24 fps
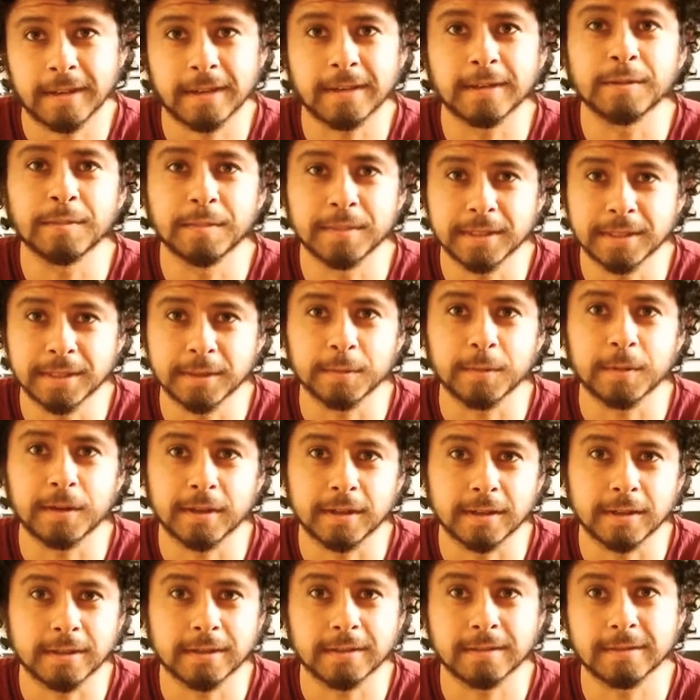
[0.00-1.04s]
you miss the
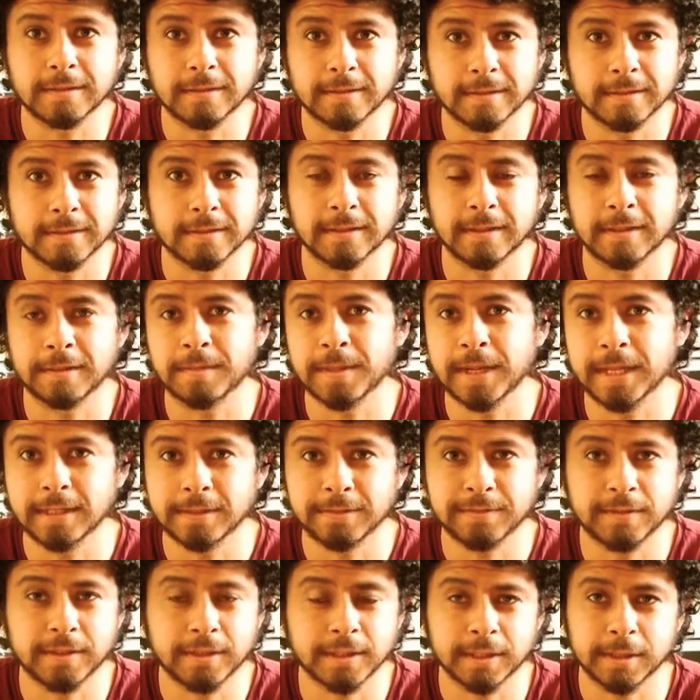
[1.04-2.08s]
water, and imagine
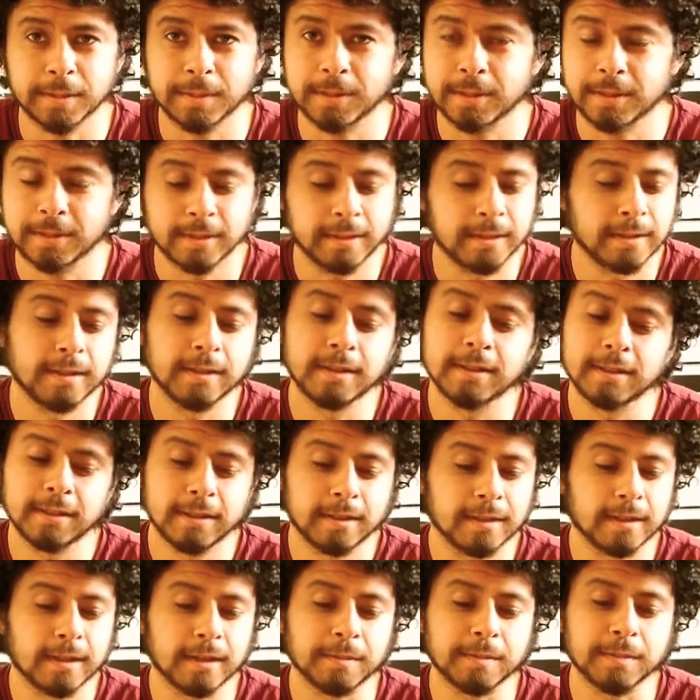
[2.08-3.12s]
for summer,
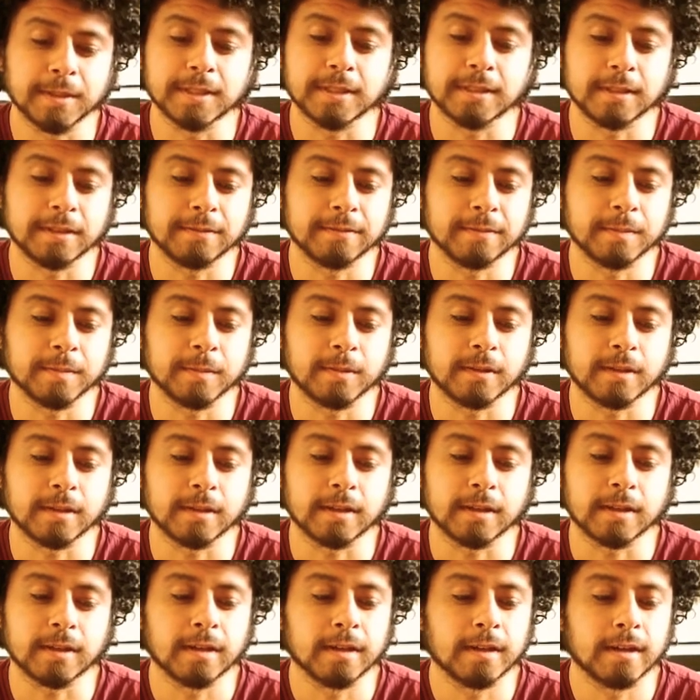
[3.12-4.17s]
gonna miss it even more.
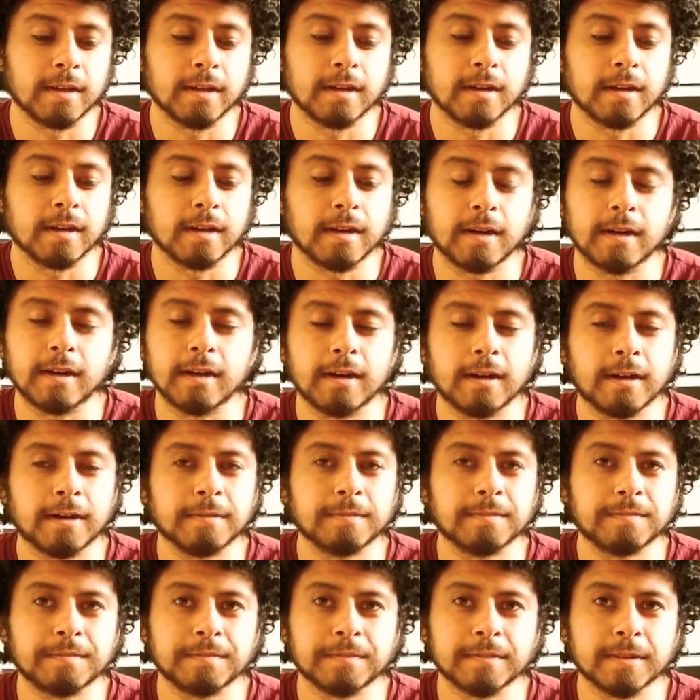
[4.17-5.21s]
A
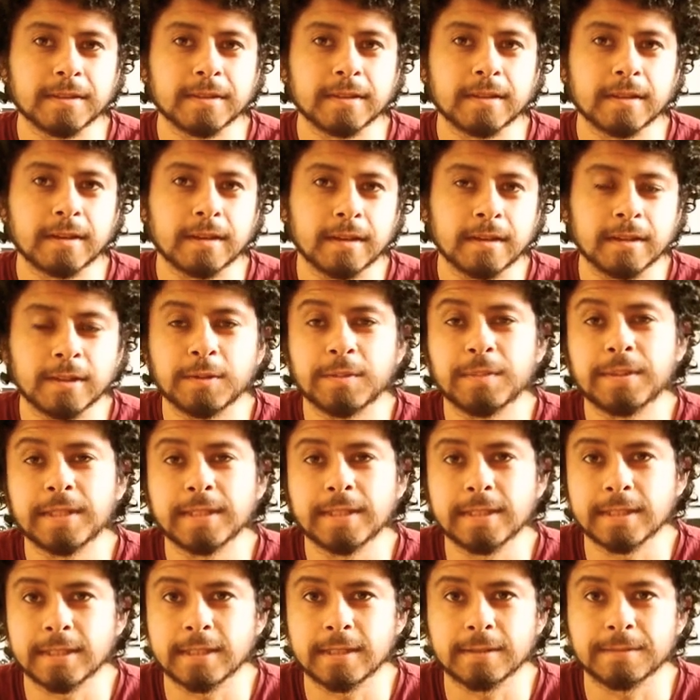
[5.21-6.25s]
new
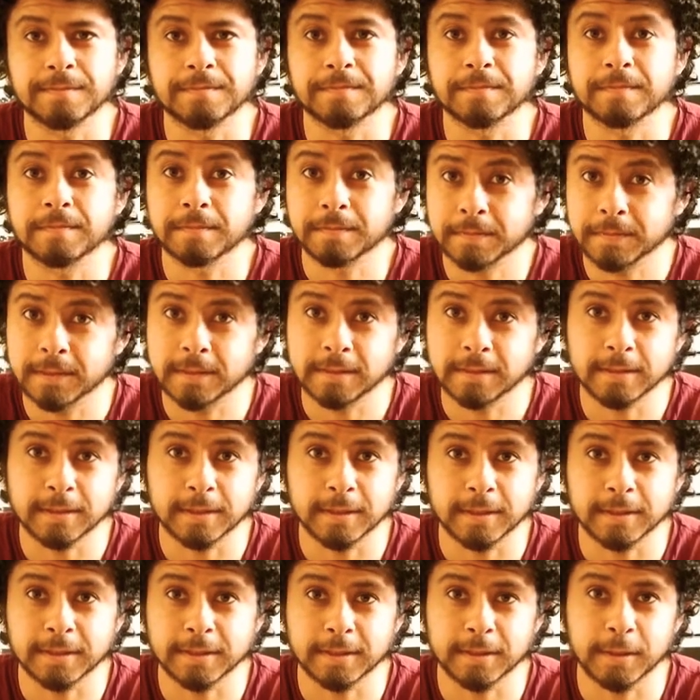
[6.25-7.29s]
PC, so
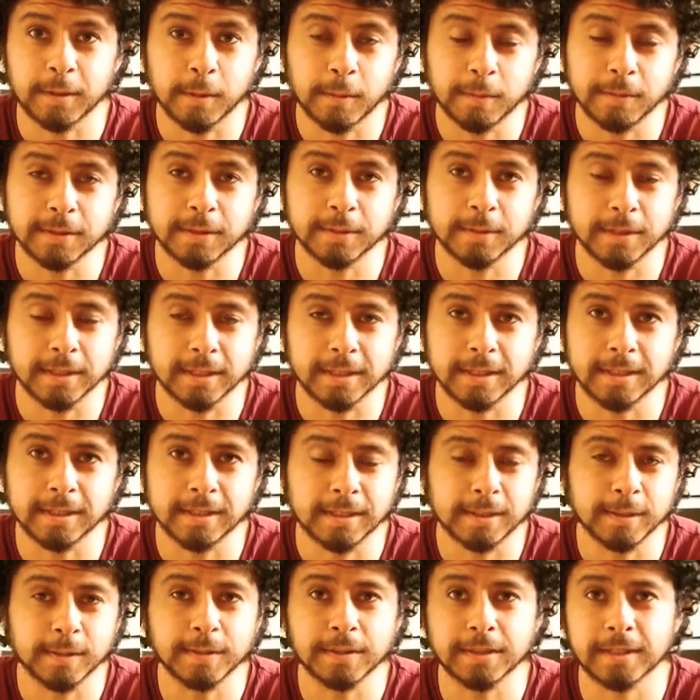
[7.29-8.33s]
that's always really good
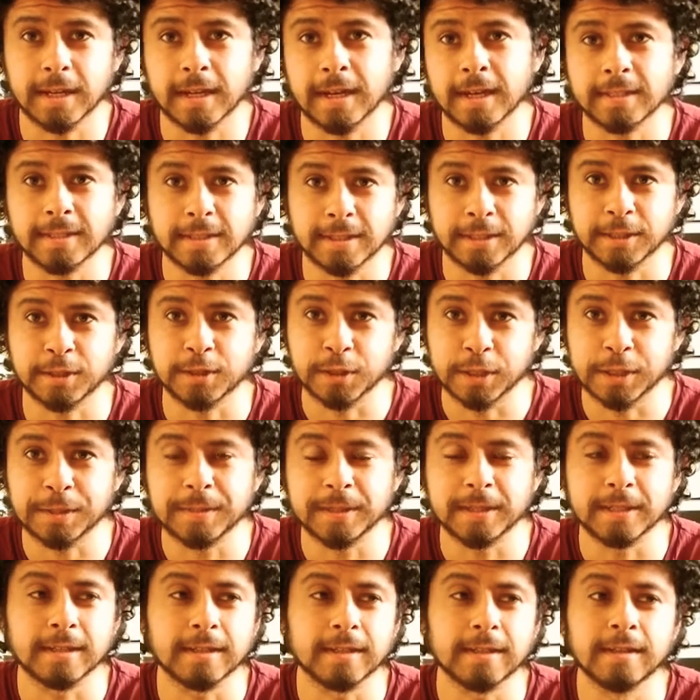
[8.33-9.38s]
news, and
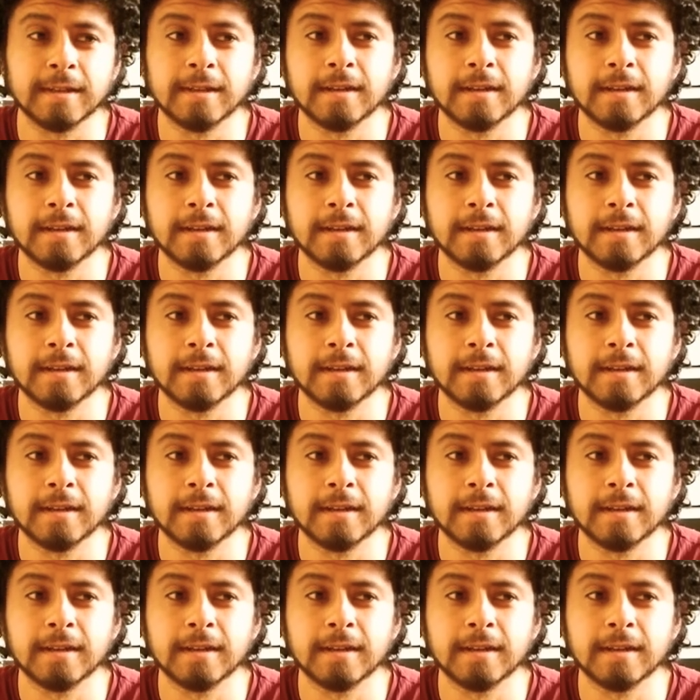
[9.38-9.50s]
streaming,